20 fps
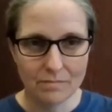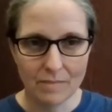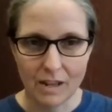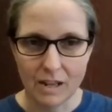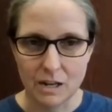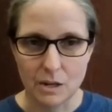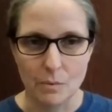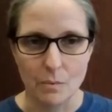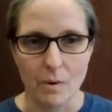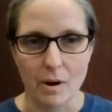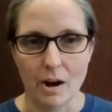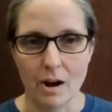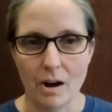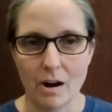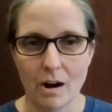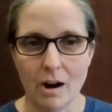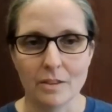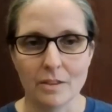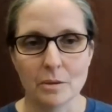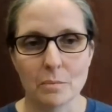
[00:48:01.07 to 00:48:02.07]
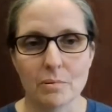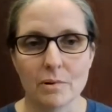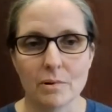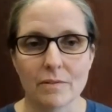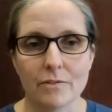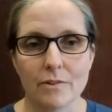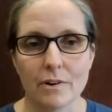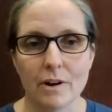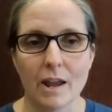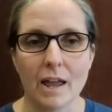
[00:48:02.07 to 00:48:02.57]
anywhere on the
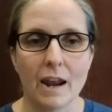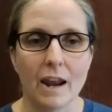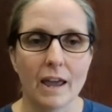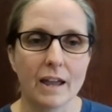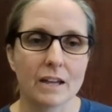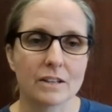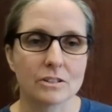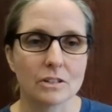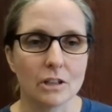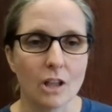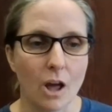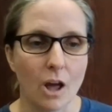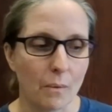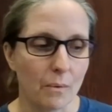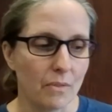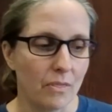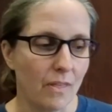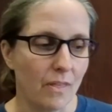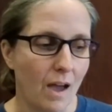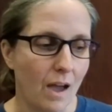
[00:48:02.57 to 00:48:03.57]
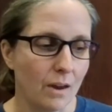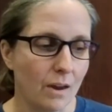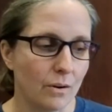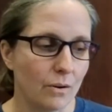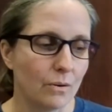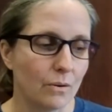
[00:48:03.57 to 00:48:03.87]
periphery? And I guess along with that,